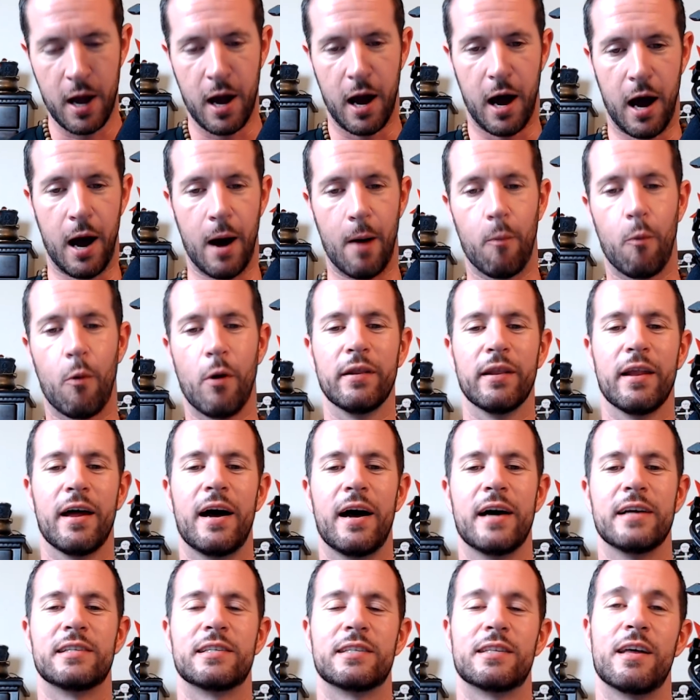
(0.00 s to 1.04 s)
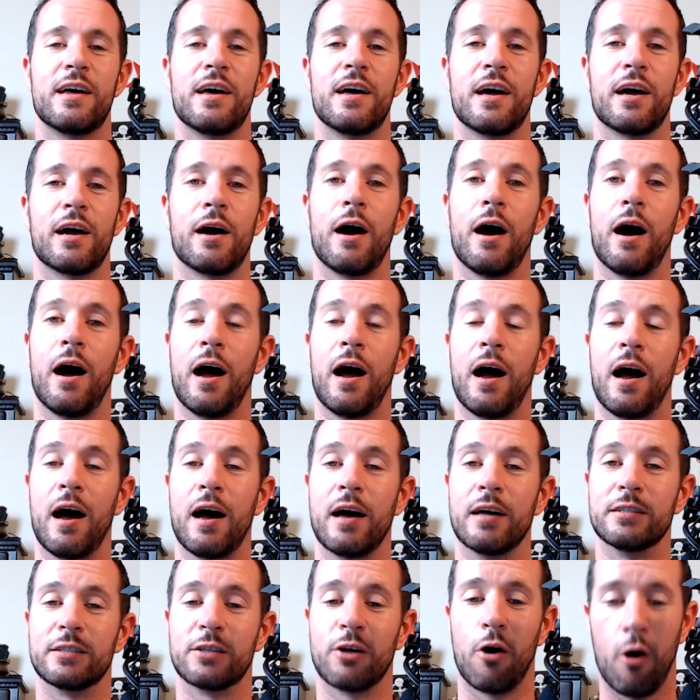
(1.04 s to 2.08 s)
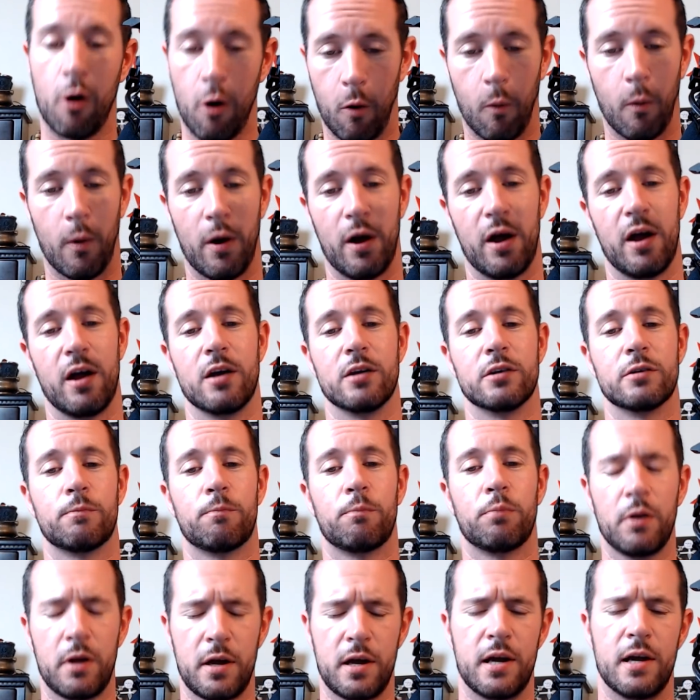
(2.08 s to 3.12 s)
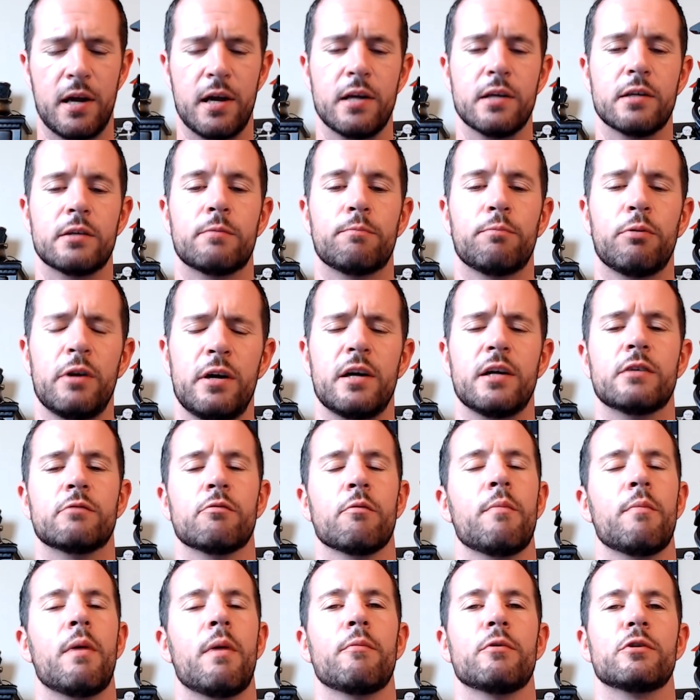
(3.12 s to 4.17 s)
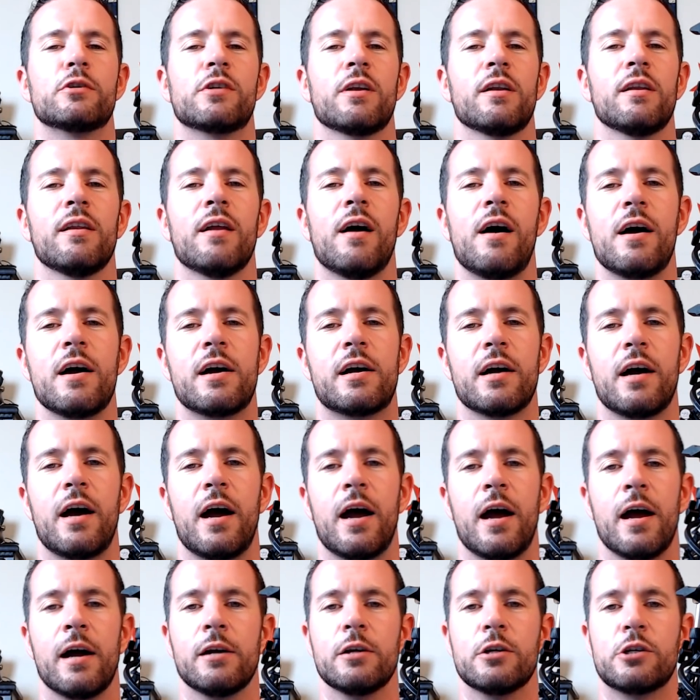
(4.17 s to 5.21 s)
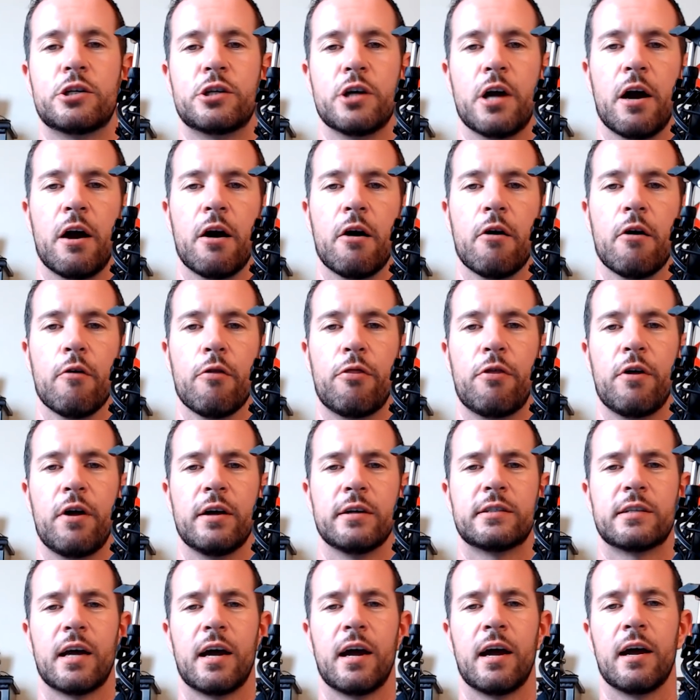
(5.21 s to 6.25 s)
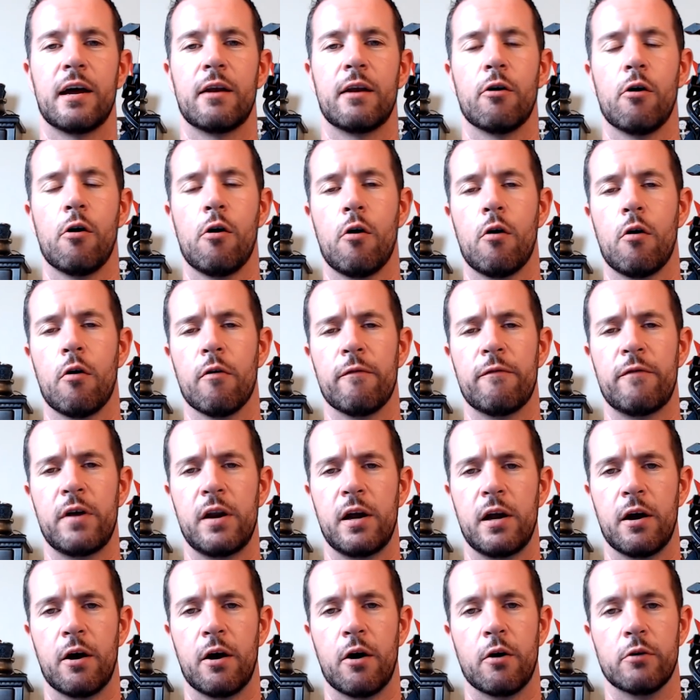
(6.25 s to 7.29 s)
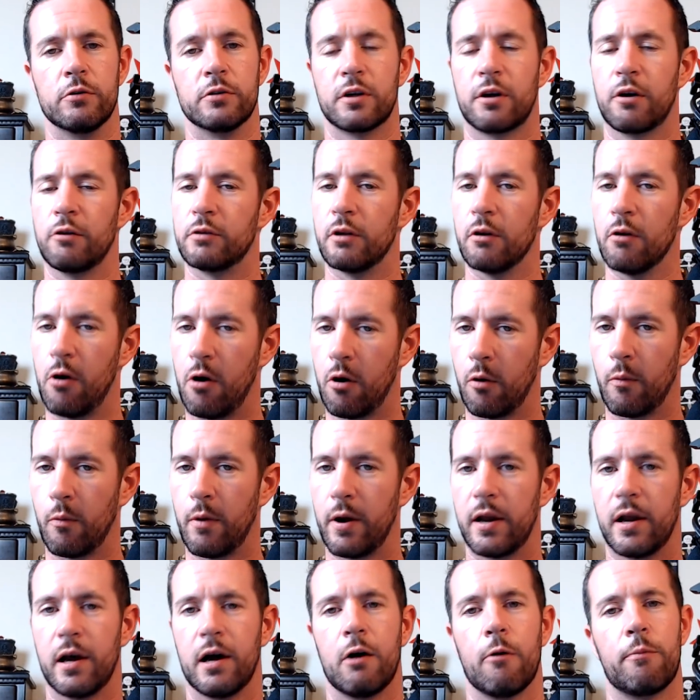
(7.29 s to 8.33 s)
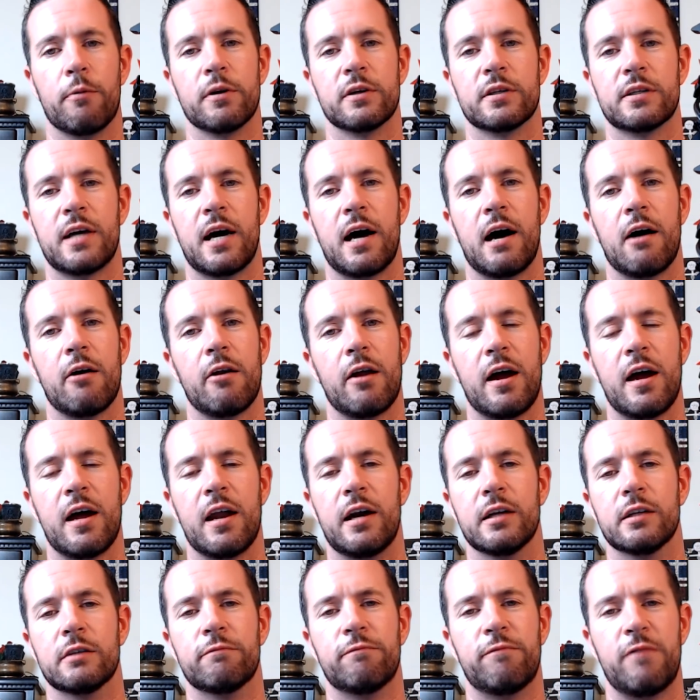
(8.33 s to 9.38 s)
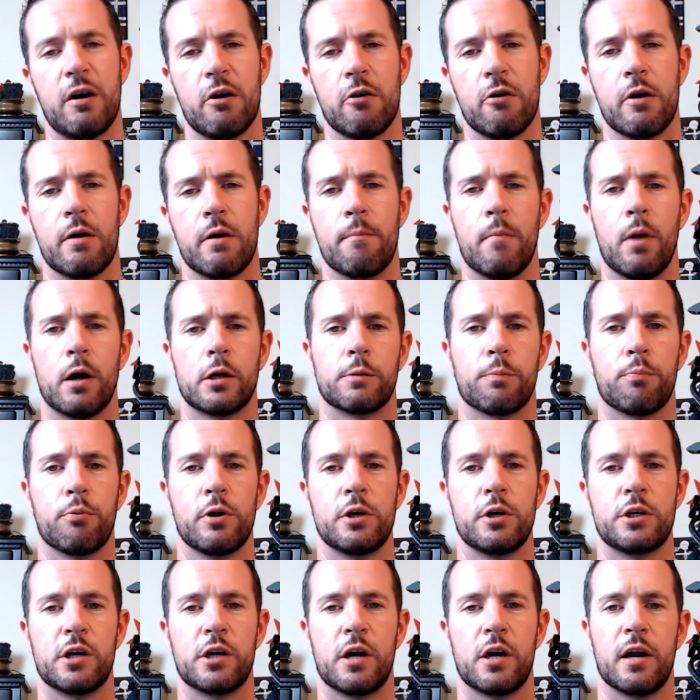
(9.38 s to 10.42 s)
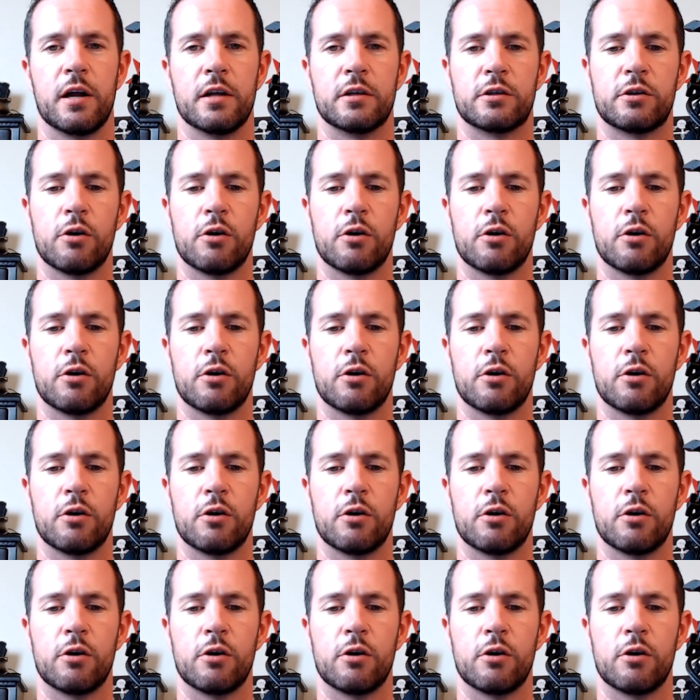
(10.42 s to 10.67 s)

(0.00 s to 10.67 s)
One last thing, as always, please remember to like and share this and all videos. It goes a long way to helping us out, and it is very much appreciated.